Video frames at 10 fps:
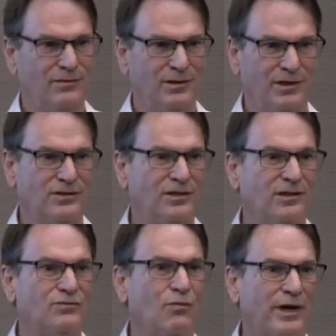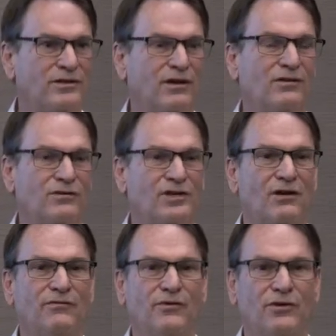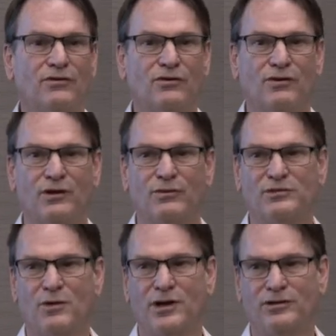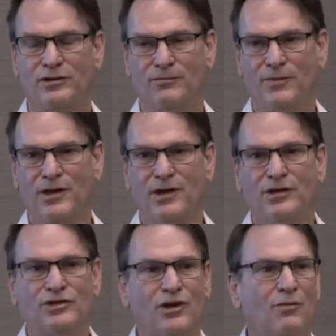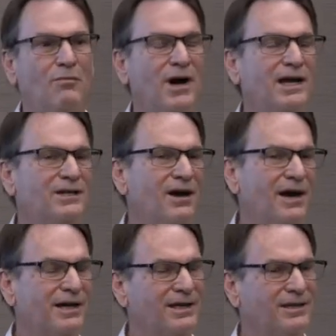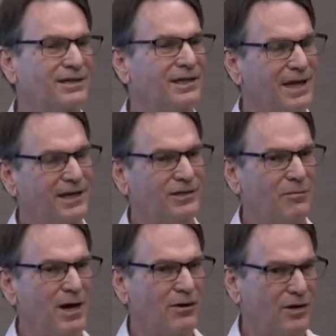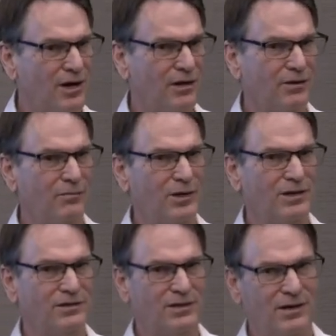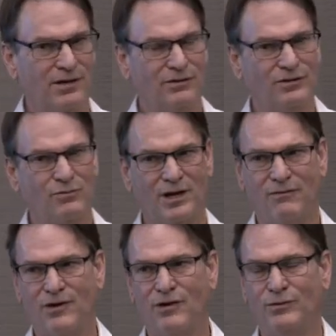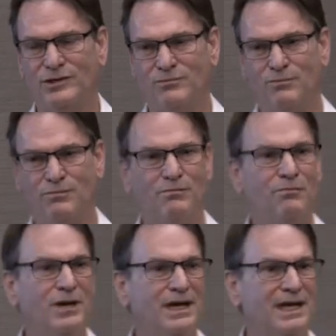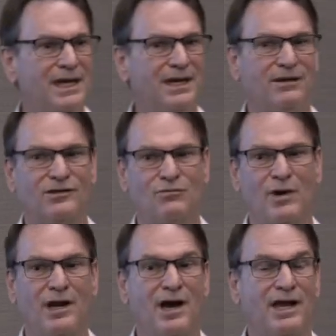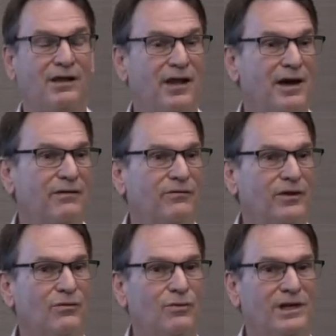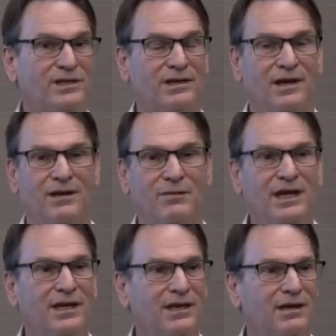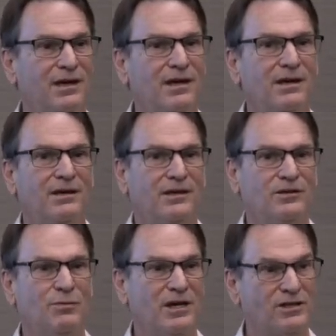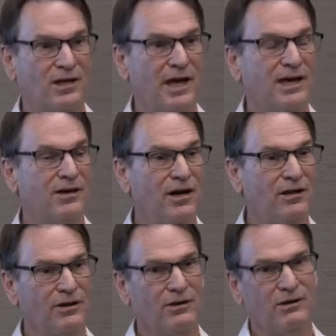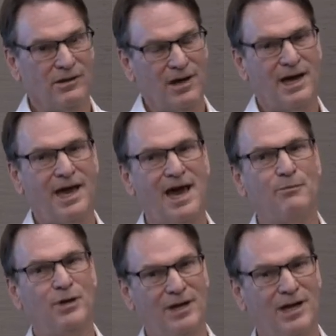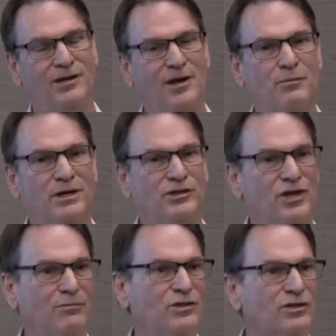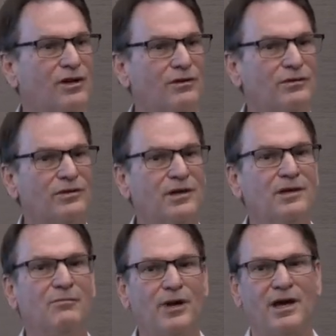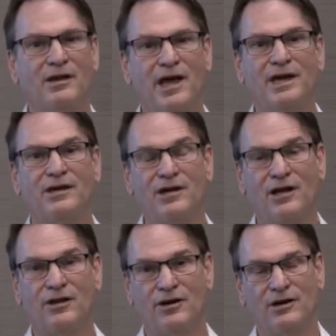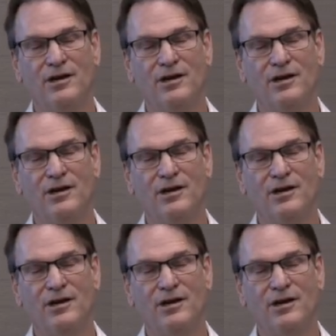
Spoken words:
It's what's on their cell phone that they're going to respond to. So my talk is, yes, about color, because color is what I've always been in. It's what I love, and the reason I'm in it is because I like color. I happen to end up in gemstones, but I like color.